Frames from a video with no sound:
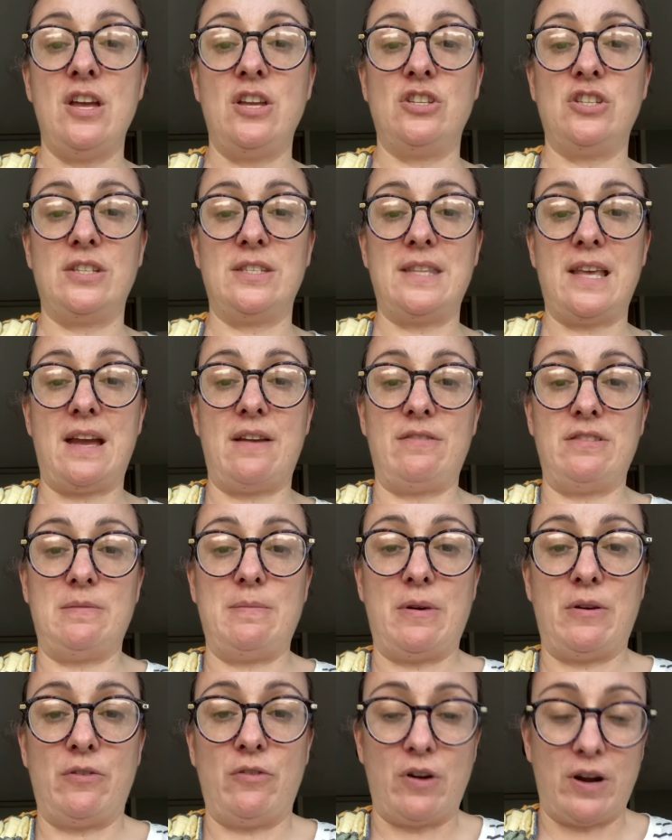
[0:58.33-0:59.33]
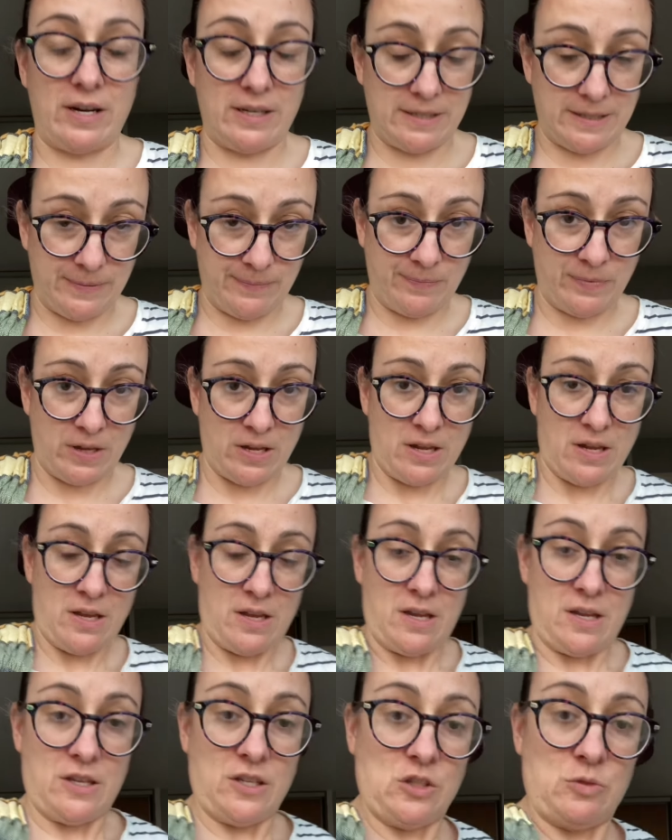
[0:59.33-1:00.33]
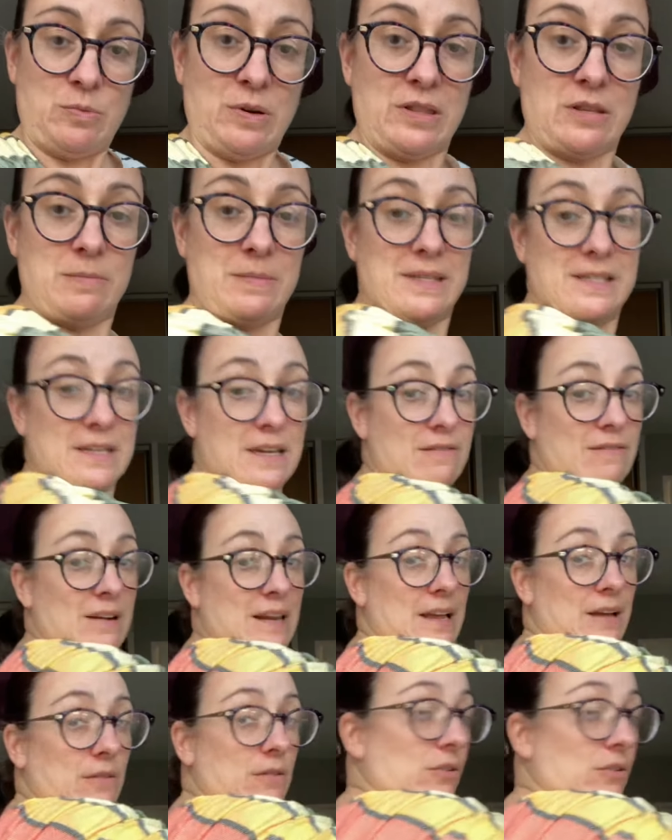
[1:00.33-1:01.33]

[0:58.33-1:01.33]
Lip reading: just there, is about right. Spread the material out